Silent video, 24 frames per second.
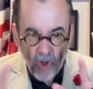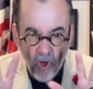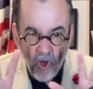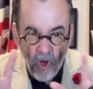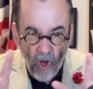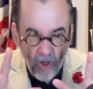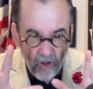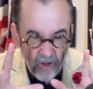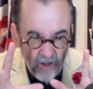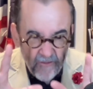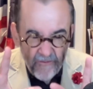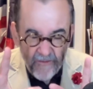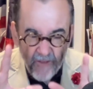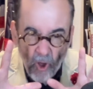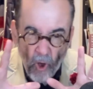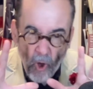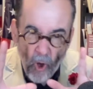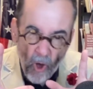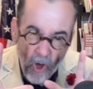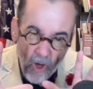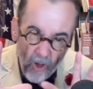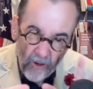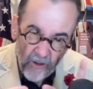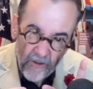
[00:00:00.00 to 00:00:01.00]
All of,
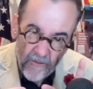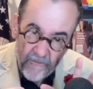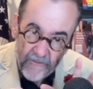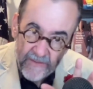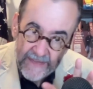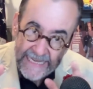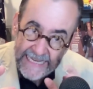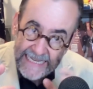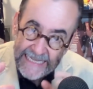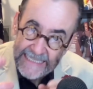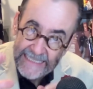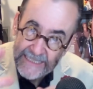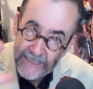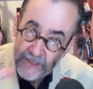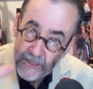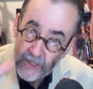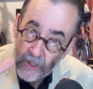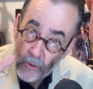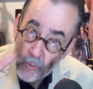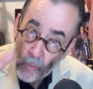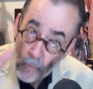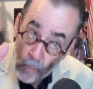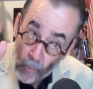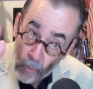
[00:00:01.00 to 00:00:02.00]
all of these
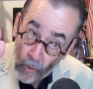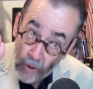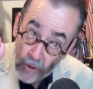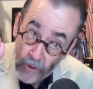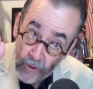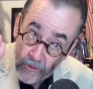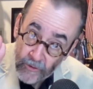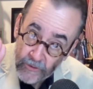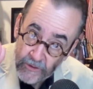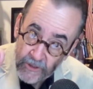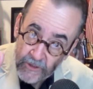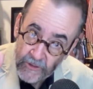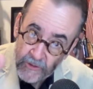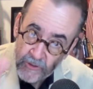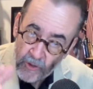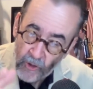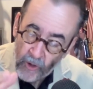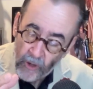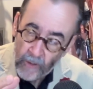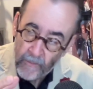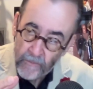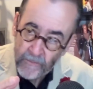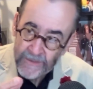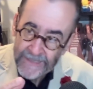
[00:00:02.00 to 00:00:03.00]
words and
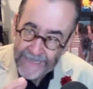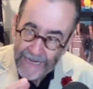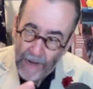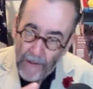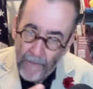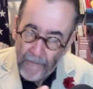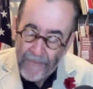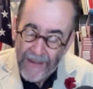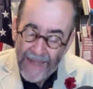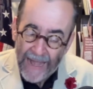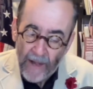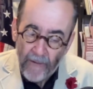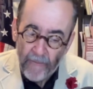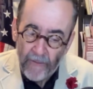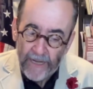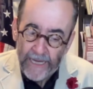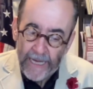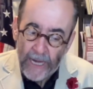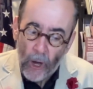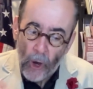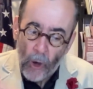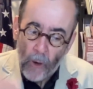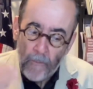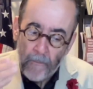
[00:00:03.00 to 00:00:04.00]
terms
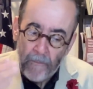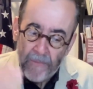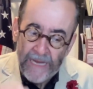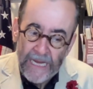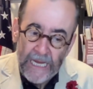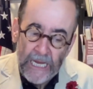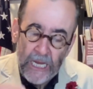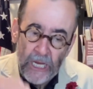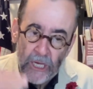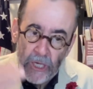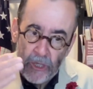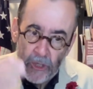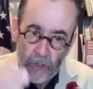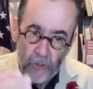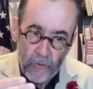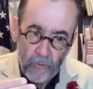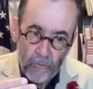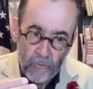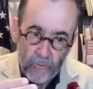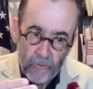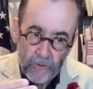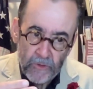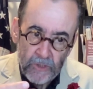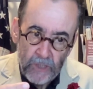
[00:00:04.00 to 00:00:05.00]
apparently are being
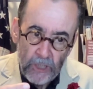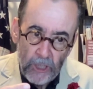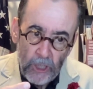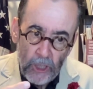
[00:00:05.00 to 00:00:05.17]
used